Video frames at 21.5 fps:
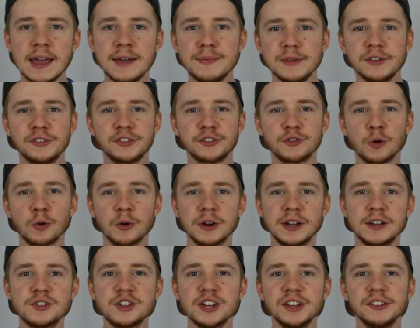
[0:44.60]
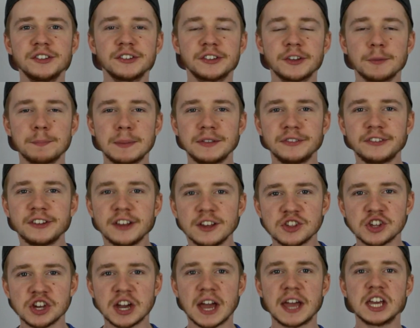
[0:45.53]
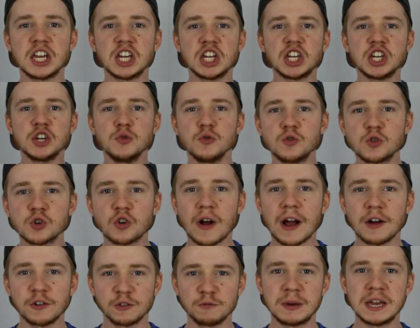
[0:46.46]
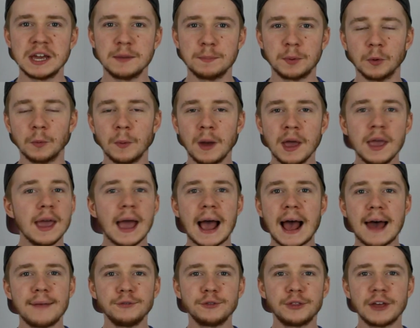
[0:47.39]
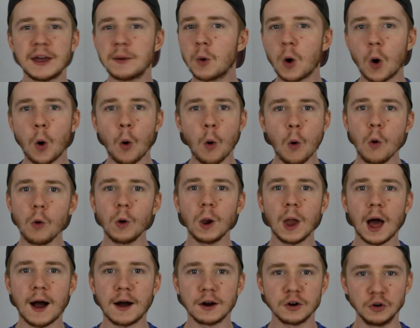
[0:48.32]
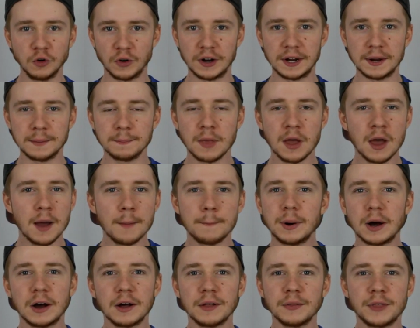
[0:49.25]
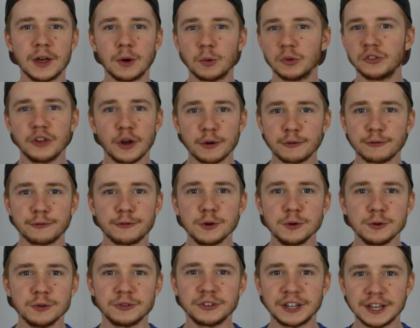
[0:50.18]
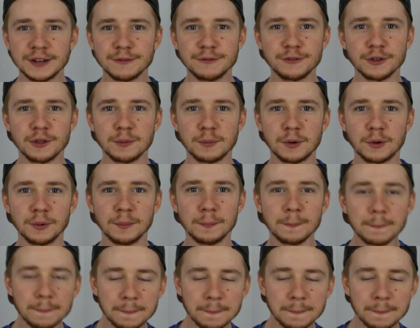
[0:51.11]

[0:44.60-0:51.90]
In this story, Jesus had been teaching a huge crowd of people, and they were all hungry, but there was no food to give to them all.